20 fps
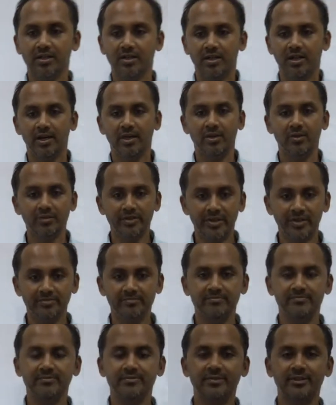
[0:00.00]
Hello there.
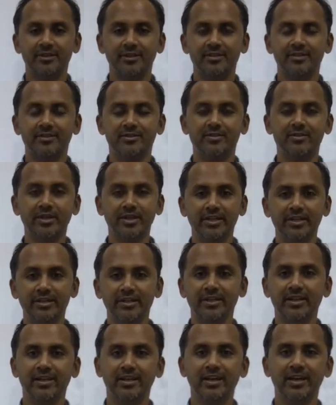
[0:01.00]
Today
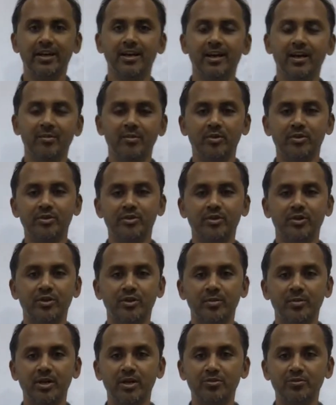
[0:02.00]
I'm going to talk
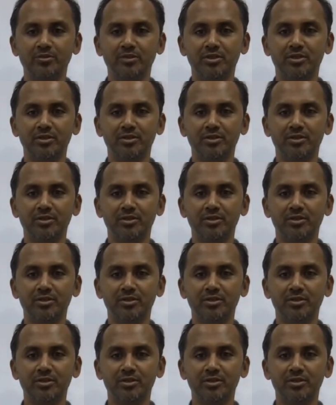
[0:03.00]
about